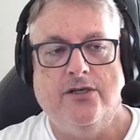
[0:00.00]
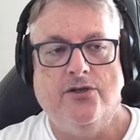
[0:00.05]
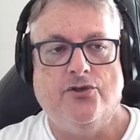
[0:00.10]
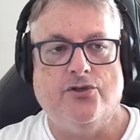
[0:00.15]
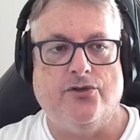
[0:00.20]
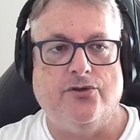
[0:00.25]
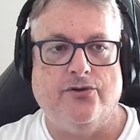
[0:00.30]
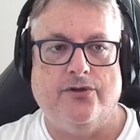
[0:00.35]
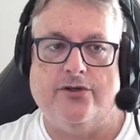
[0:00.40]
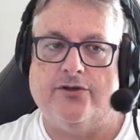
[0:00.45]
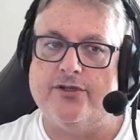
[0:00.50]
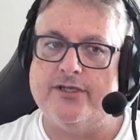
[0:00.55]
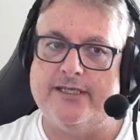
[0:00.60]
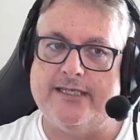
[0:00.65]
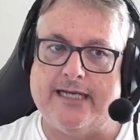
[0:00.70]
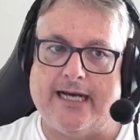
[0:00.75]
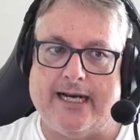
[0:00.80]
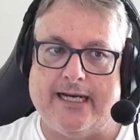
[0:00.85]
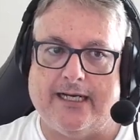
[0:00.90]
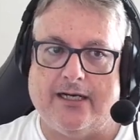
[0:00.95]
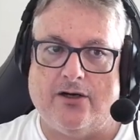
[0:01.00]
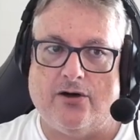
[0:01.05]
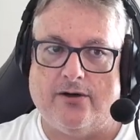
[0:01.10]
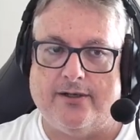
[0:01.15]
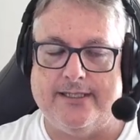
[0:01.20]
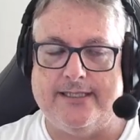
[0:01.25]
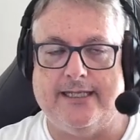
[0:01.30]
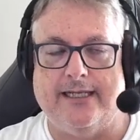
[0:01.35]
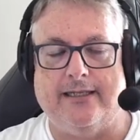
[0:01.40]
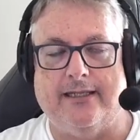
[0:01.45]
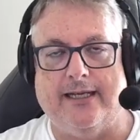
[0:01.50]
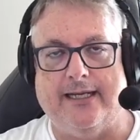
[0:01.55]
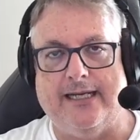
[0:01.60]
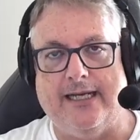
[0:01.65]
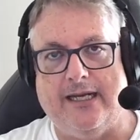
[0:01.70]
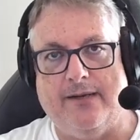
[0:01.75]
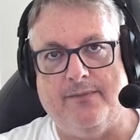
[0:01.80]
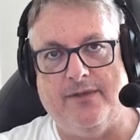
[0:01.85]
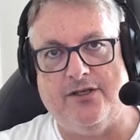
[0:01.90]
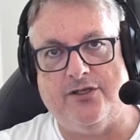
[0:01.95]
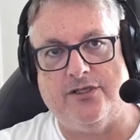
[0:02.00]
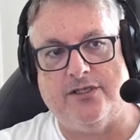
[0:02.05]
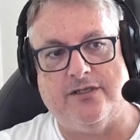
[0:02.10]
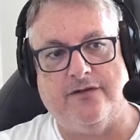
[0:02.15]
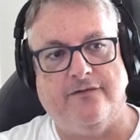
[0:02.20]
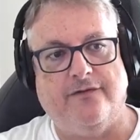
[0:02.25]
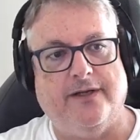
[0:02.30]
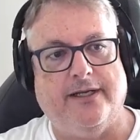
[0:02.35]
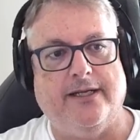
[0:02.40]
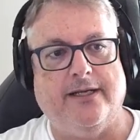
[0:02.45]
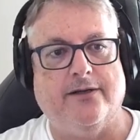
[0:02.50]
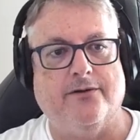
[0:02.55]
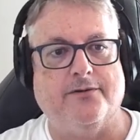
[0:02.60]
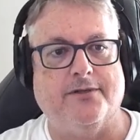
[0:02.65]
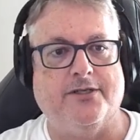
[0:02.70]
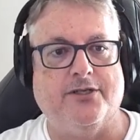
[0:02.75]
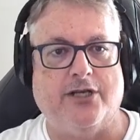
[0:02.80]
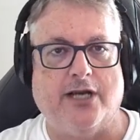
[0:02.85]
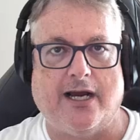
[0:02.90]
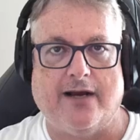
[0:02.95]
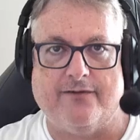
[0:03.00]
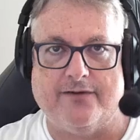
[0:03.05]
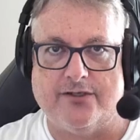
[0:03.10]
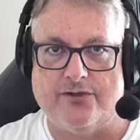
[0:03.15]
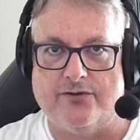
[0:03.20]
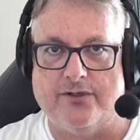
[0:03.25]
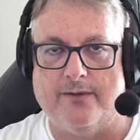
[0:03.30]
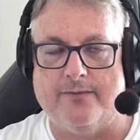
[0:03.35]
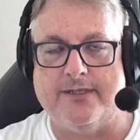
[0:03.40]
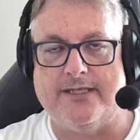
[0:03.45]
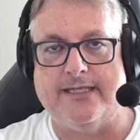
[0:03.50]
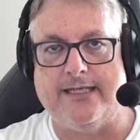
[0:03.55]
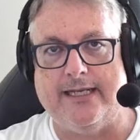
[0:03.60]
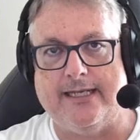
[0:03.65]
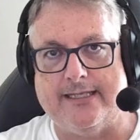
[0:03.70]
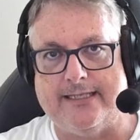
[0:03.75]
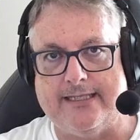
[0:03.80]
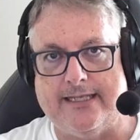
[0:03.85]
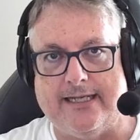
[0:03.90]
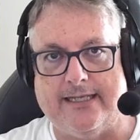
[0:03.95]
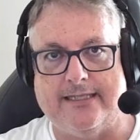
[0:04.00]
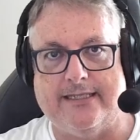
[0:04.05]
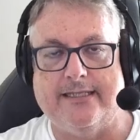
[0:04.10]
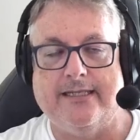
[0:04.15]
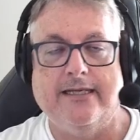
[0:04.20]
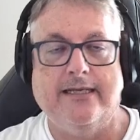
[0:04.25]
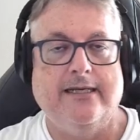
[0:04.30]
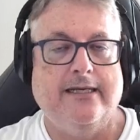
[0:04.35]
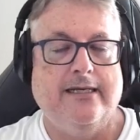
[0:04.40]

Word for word: to your static content like images, videos, JavaScript, CSS,